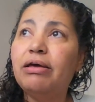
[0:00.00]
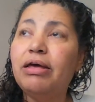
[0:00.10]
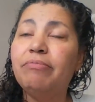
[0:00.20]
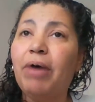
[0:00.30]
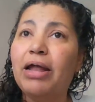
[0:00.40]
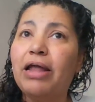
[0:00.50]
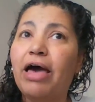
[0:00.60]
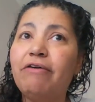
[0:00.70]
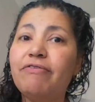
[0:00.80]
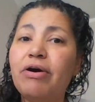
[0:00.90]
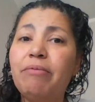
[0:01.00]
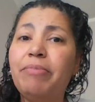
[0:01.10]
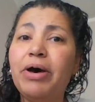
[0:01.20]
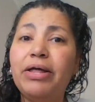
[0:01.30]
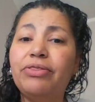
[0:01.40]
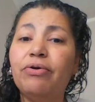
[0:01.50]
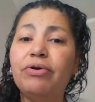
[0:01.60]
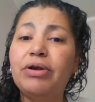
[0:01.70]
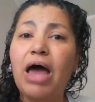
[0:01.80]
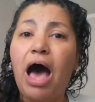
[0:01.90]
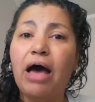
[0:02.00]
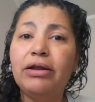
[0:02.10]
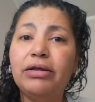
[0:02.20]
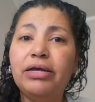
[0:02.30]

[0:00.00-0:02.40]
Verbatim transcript: in my life, but they're not